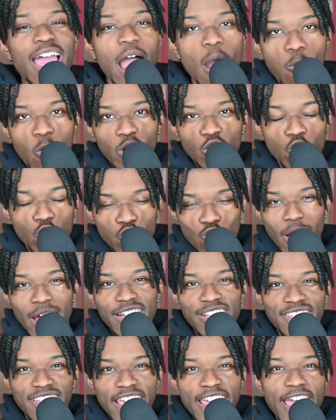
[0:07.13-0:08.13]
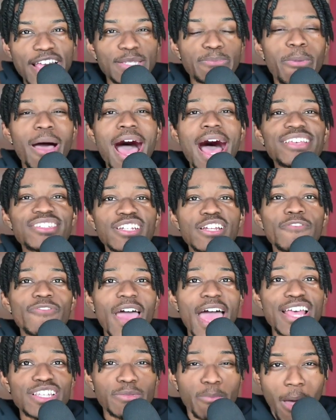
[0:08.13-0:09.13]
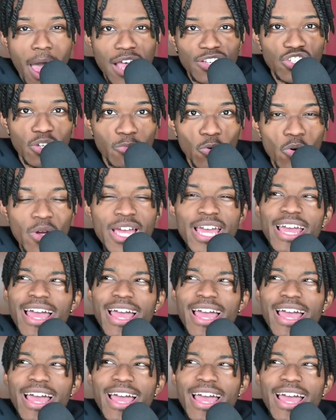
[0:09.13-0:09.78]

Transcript: I want to try to stay as positive as possible.